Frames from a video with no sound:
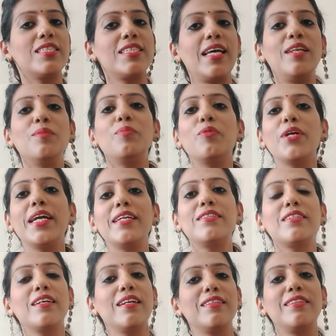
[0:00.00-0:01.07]

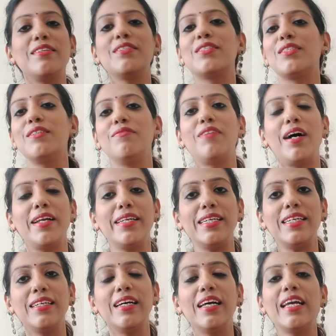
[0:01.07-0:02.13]
celebrate this
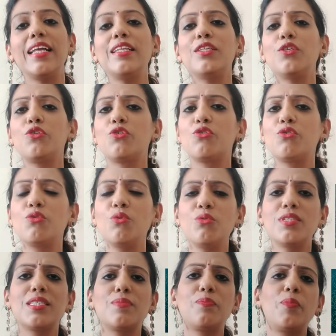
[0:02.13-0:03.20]
Diwali in the true
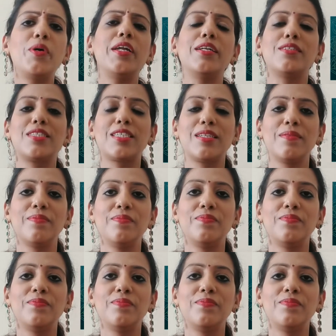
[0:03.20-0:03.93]
spirit